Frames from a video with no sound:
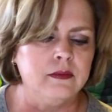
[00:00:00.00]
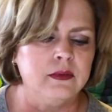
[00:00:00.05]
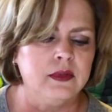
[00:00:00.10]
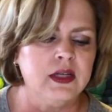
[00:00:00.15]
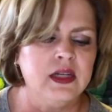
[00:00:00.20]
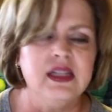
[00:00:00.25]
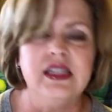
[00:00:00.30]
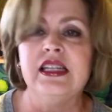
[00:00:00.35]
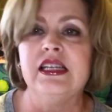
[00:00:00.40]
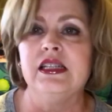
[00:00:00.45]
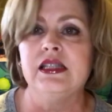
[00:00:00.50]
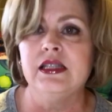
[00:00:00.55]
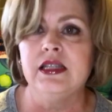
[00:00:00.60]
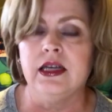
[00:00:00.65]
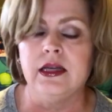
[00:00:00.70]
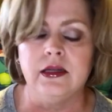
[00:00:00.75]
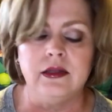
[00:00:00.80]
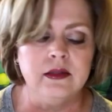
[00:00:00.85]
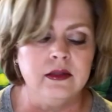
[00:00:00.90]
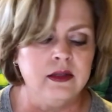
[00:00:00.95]

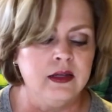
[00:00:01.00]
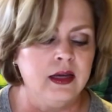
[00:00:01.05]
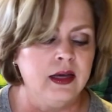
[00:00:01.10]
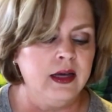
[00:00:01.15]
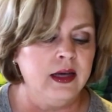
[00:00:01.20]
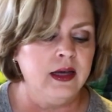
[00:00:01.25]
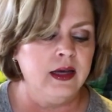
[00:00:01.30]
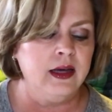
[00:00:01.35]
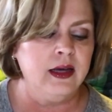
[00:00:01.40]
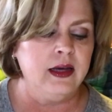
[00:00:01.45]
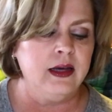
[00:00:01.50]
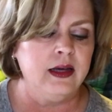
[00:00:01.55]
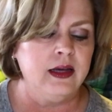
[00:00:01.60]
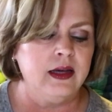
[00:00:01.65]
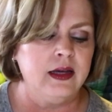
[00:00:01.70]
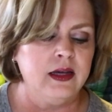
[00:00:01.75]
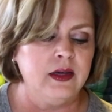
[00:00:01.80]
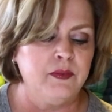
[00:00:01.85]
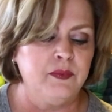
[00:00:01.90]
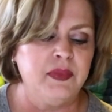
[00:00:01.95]
condensing.
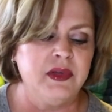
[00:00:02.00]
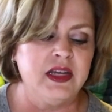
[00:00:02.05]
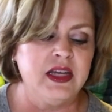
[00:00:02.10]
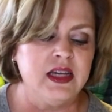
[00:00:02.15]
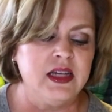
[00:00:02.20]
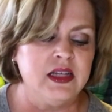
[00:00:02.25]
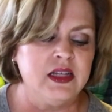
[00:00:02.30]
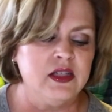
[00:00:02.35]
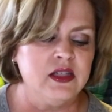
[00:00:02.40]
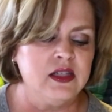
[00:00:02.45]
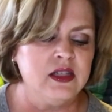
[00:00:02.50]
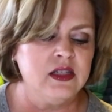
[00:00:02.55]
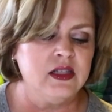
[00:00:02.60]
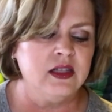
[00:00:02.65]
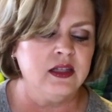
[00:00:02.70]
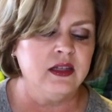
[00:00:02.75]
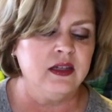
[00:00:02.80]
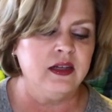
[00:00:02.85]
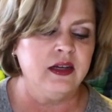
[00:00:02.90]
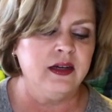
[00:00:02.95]
It
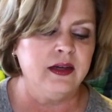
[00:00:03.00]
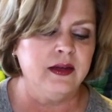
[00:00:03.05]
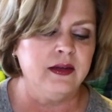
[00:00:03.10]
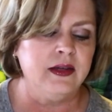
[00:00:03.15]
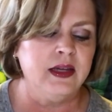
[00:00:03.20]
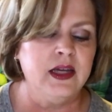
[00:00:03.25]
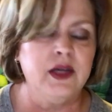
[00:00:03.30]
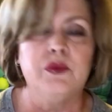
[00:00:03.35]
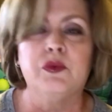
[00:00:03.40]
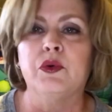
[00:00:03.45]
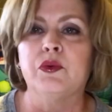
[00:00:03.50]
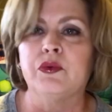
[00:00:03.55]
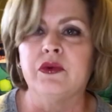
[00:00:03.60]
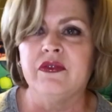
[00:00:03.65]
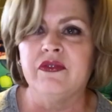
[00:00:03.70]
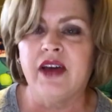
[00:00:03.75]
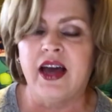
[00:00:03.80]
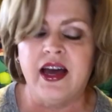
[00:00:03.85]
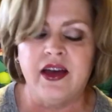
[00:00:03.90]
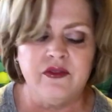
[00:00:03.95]
begins, He will
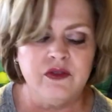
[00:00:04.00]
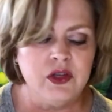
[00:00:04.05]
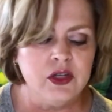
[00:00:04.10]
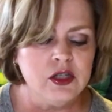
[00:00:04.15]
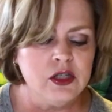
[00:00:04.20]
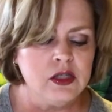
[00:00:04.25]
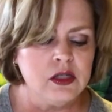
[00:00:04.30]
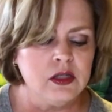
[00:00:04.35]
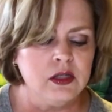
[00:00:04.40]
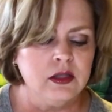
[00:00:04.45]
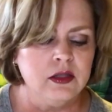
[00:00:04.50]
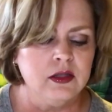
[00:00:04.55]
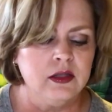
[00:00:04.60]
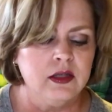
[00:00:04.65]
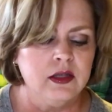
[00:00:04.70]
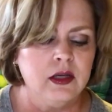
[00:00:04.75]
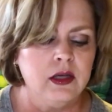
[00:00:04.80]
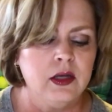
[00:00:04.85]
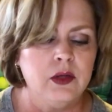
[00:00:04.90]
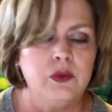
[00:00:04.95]
revive us,
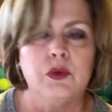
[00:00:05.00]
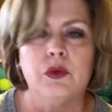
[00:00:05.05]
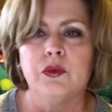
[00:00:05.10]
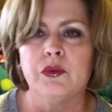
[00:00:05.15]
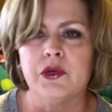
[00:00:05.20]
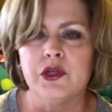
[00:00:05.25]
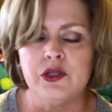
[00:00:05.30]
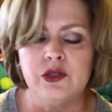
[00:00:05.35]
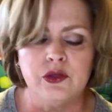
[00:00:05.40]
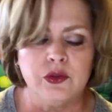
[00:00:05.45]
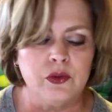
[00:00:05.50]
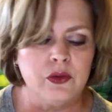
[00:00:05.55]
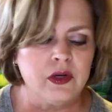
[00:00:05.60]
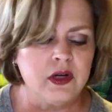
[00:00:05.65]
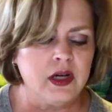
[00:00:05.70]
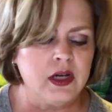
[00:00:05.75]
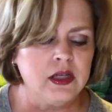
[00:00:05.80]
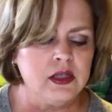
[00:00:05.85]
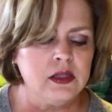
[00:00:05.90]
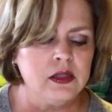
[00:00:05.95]
He will restore
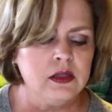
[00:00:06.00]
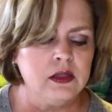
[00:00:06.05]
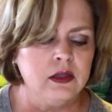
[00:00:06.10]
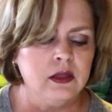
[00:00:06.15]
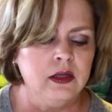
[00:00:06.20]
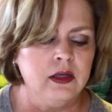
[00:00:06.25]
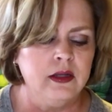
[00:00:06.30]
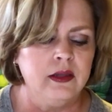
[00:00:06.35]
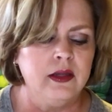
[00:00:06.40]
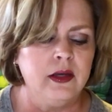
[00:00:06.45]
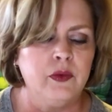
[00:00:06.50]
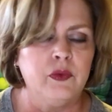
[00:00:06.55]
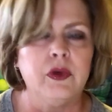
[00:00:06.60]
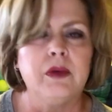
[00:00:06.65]
us, that